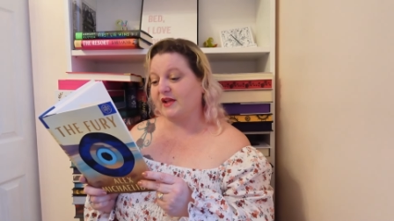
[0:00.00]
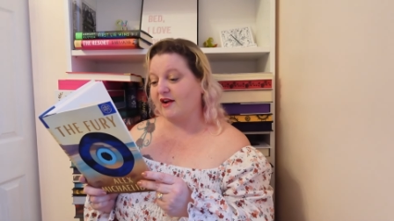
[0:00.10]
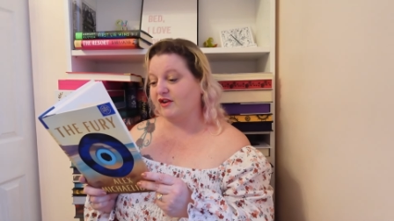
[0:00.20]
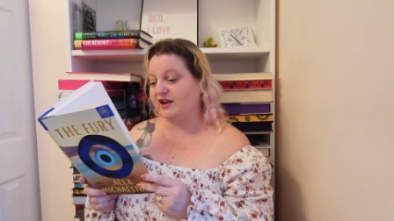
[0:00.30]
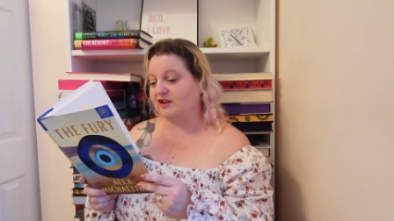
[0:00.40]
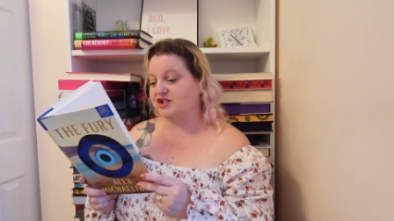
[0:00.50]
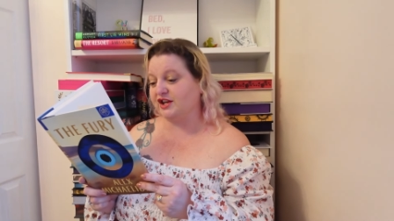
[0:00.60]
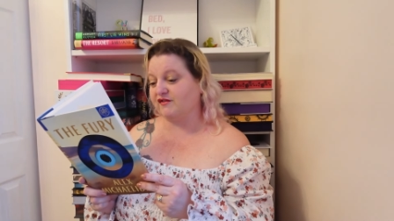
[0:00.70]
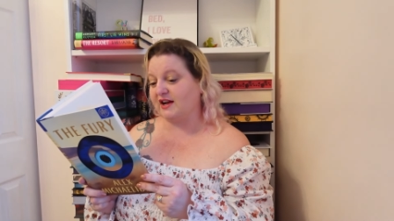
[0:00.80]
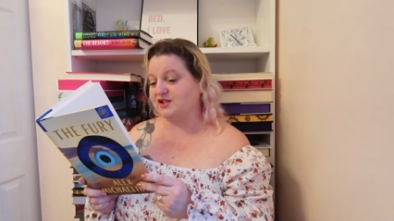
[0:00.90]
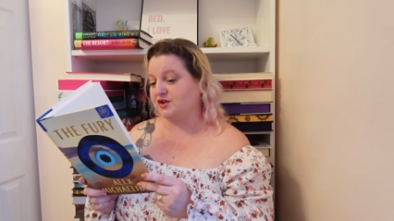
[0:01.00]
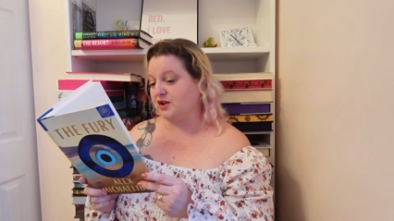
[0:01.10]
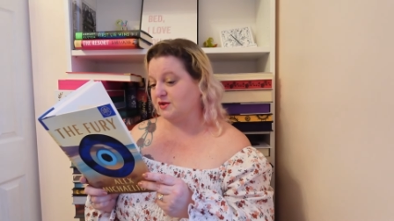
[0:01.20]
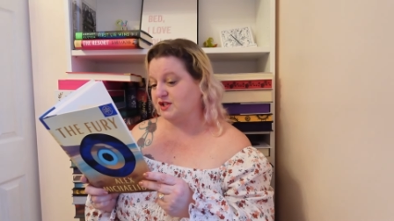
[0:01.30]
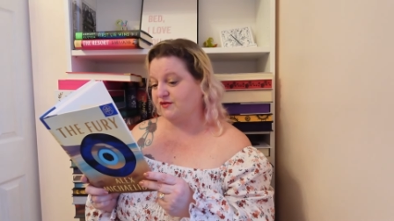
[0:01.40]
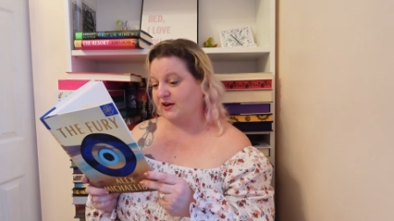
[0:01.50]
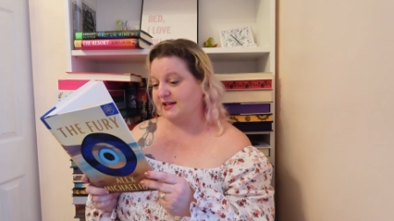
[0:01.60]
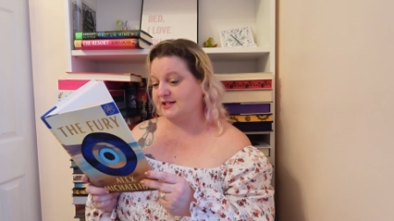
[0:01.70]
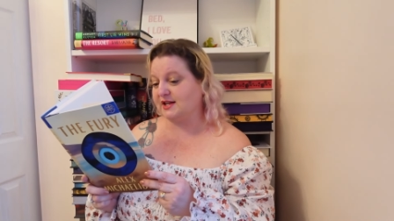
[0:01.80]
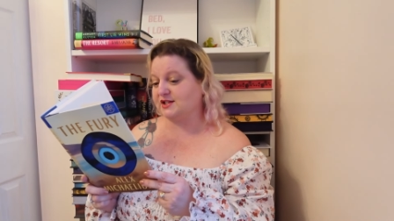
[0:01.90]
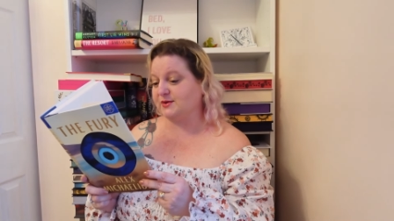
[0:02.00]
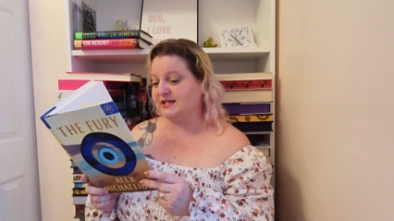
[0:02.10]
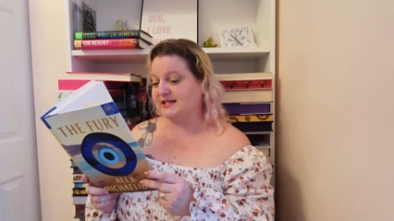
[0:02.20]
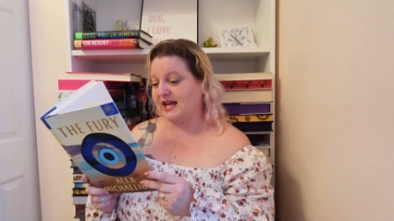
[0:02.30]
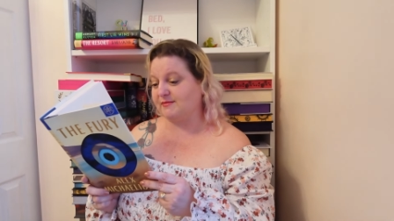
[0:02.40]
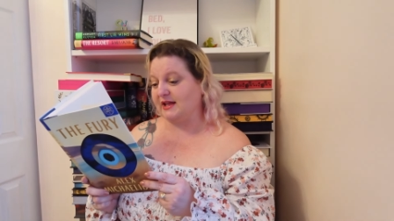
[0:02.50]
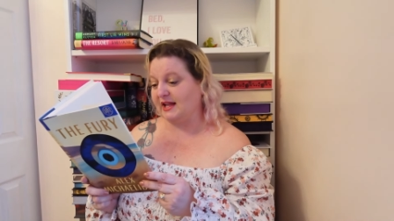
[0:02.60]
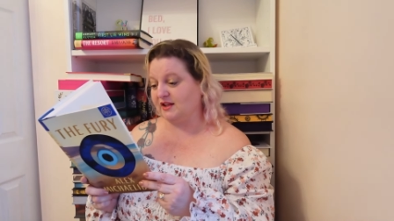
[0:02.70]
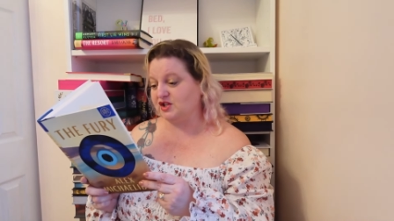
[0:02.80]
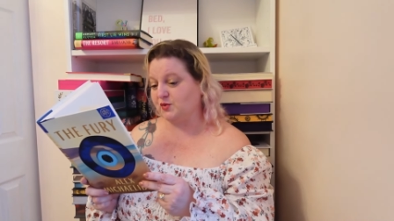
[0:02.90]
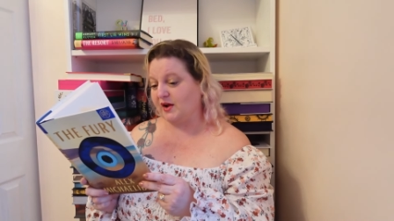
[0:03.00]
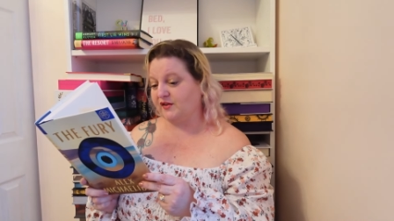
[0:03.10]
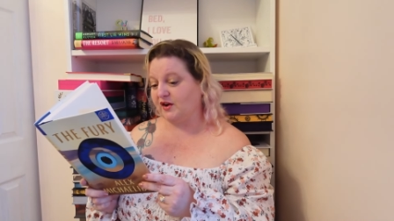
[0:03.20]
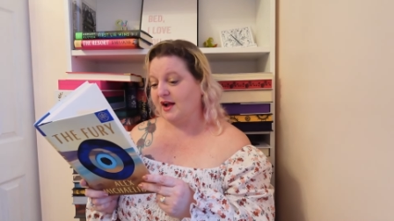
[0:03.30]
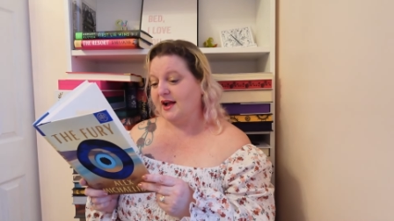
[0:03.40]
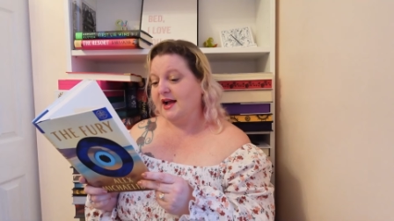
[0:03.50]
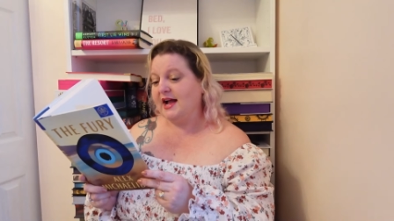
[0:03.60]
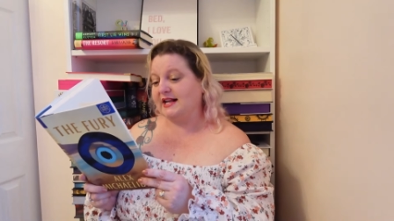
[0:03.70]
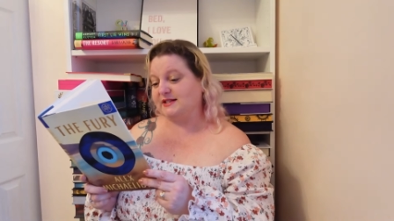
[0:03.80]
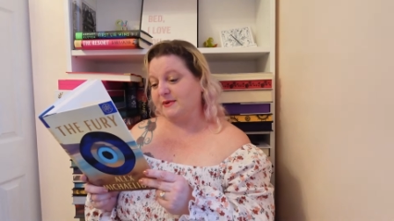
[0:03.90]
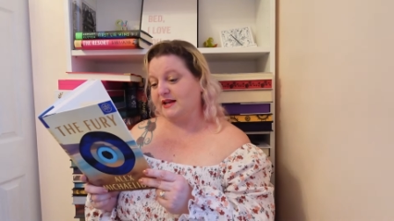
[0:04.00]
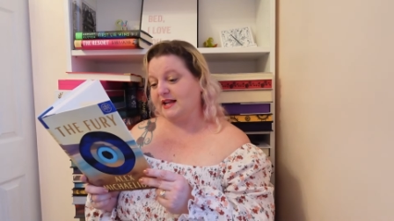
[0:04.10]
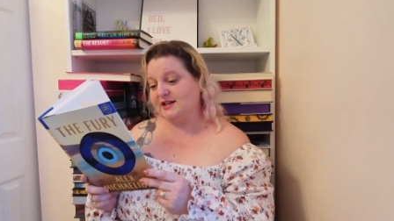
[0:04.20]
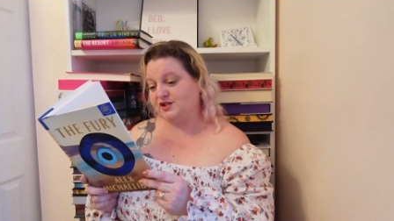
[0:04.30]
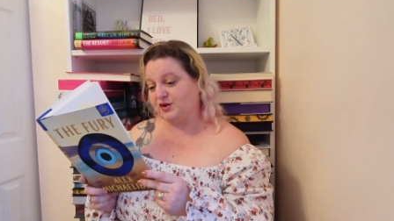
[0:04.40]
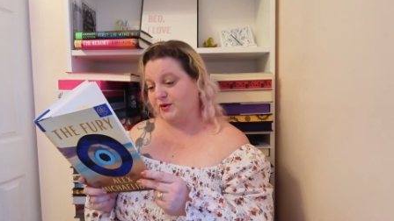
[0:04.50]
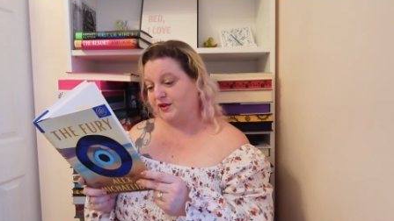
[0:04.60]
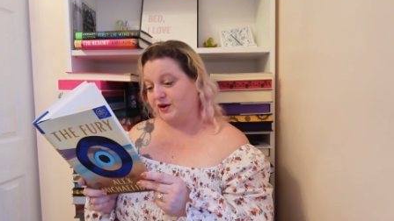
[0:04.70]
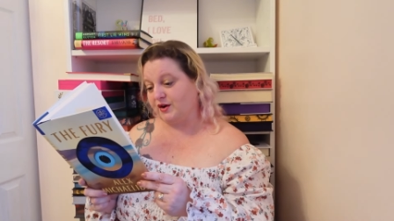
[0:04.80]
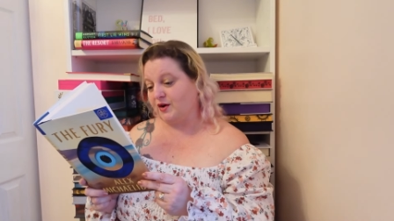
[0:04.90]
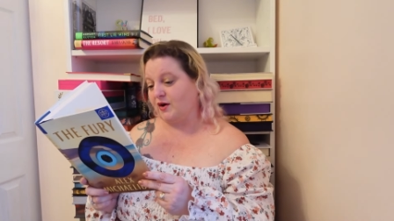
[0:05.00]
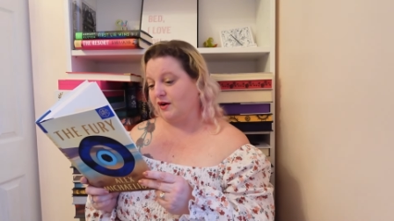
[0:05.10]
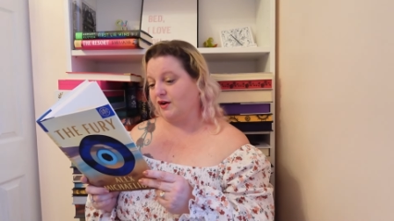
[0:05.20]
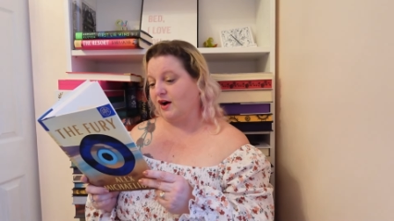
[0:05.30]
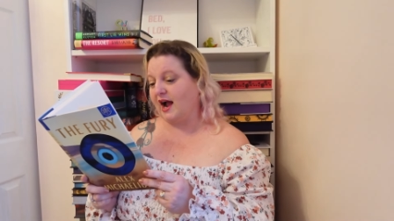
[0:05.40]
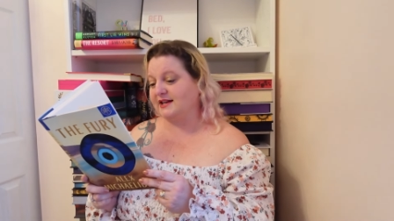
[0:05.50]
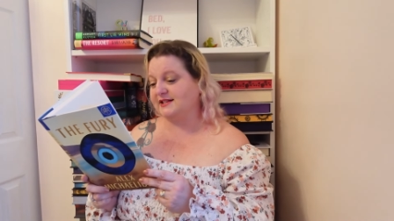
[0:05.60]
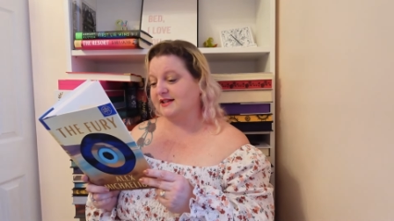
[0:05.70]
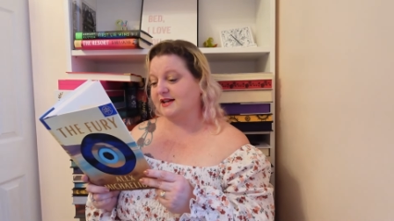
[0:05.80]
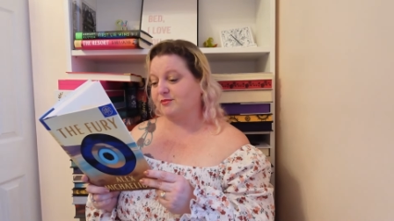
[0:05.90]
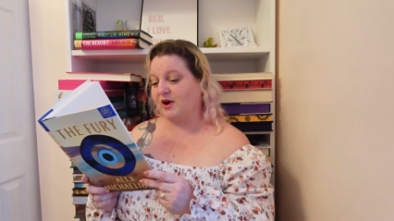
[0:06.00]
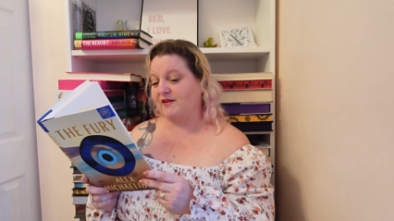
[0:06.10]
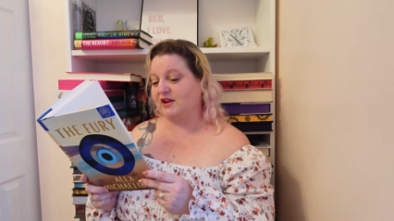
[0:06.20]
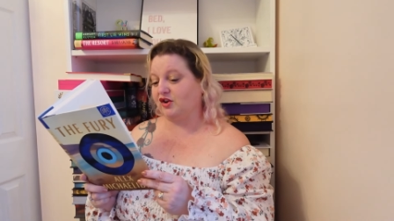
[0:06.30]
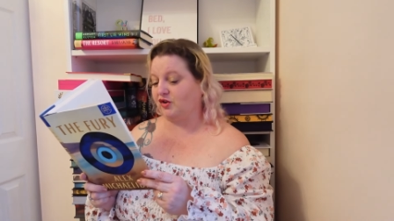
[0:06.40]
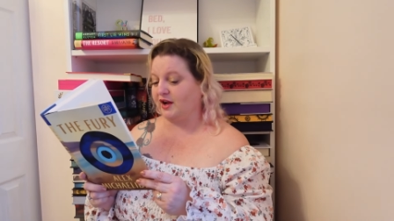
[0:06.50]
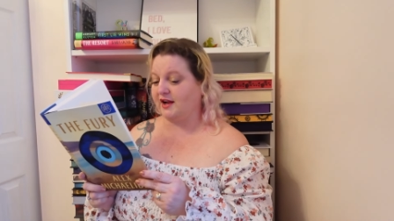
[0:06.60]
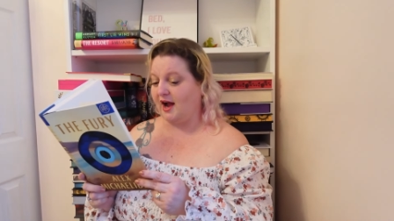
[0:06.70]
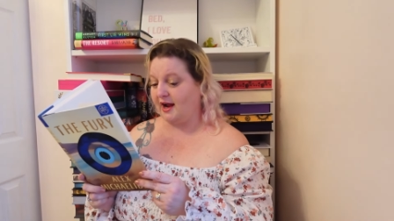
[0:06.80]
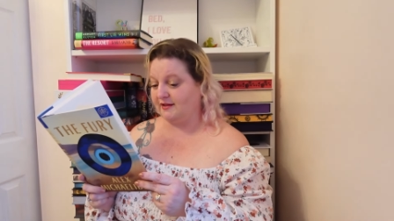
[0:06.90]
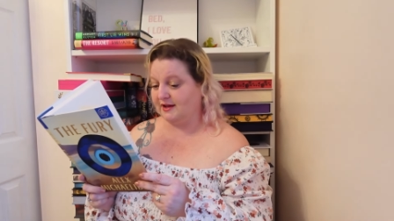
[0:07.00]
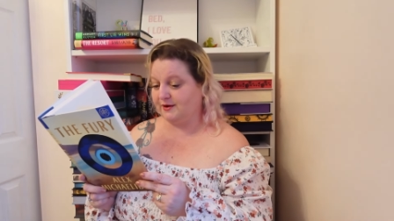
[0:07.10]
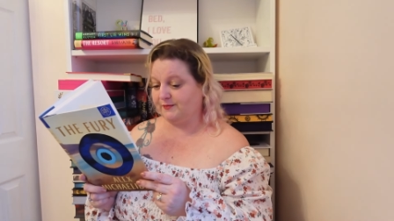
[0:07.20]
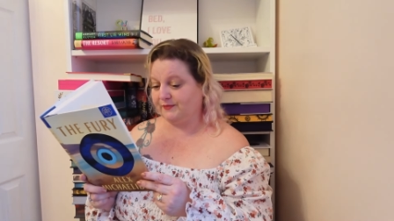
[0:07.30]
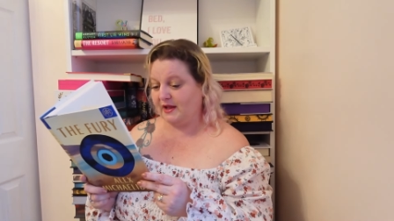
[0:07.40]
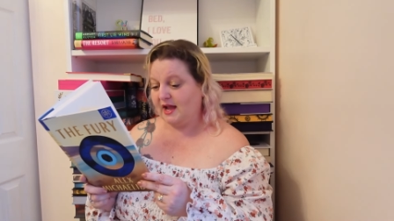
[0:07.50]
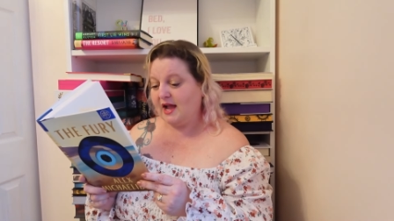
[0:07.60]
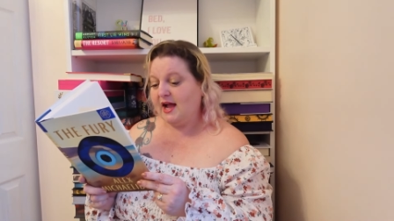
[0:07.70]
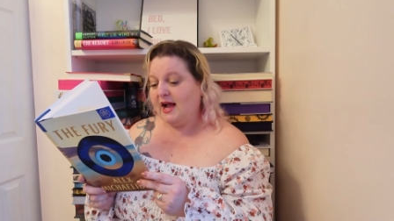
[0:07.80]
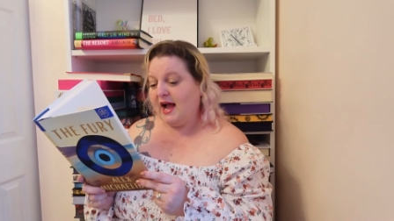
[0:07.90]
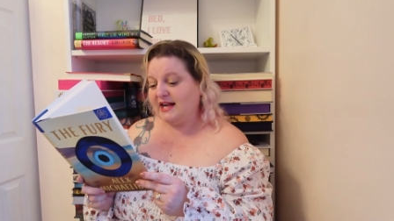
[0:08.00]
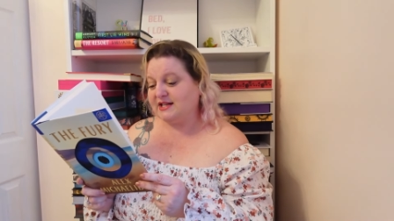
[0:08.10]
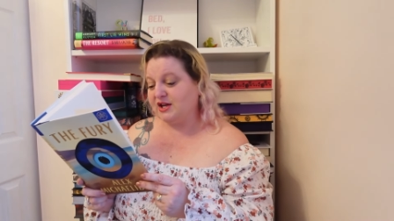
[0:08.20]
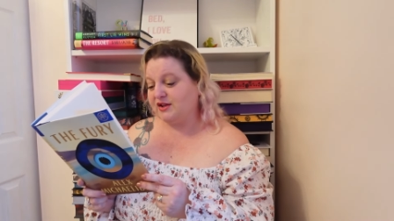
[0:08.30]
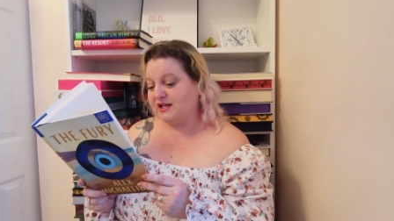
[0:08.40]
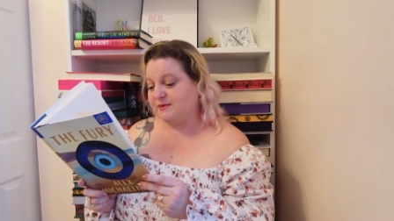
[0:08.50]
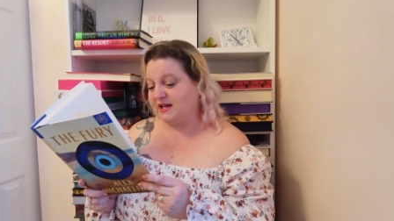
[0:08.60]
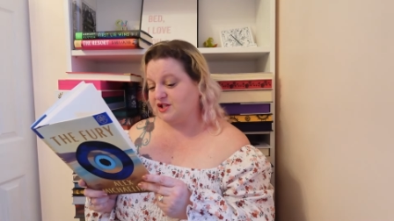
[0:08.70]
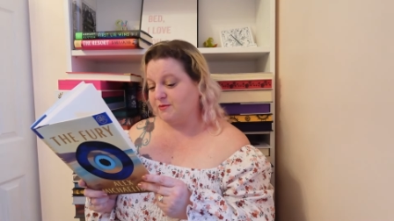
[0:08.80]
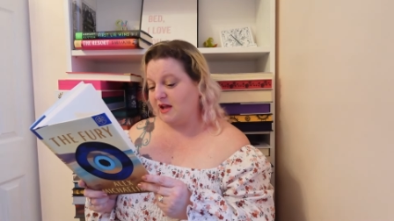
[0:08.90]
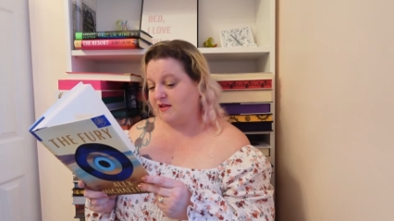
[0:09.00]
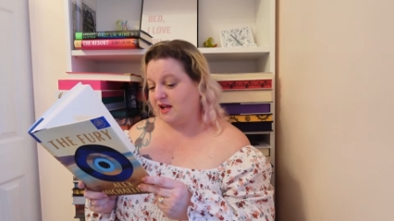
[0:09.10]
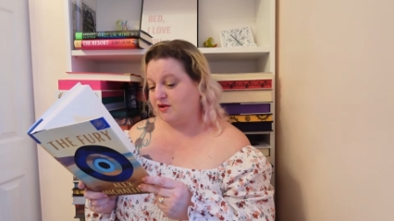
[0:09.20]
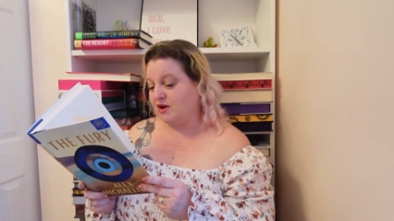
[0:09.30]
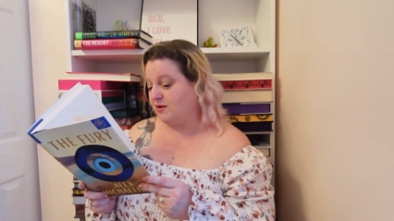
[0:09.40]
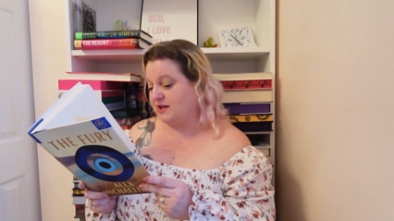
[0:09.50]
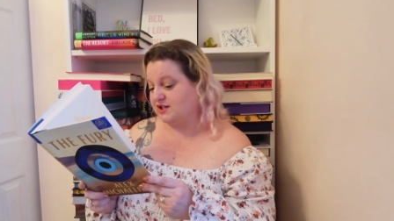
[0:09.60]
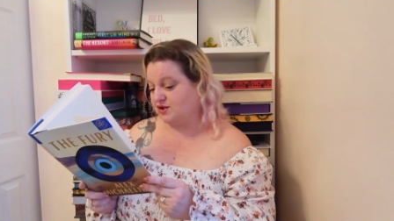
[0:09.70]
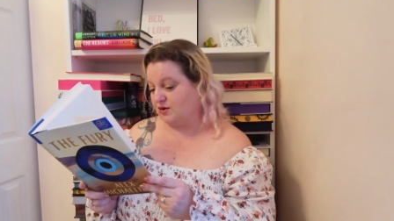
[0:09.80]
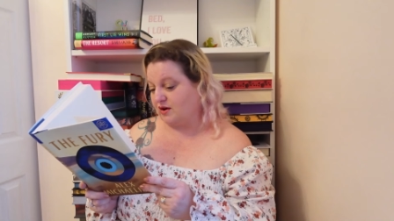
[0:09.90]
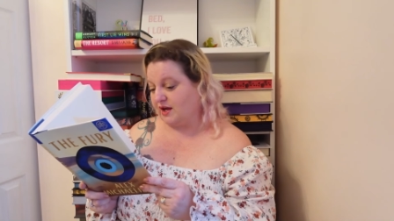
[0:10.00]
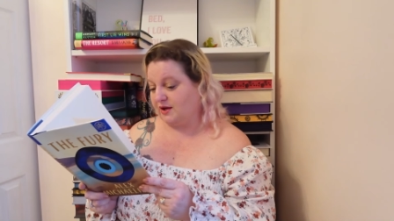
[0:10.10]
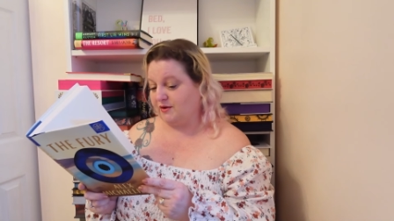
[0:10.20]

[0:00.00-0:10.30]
Every year, she invites her closest friends to escape the English weather and spend Easter with her on her idyllic private Greek island. I tell you this because you may think you know this story.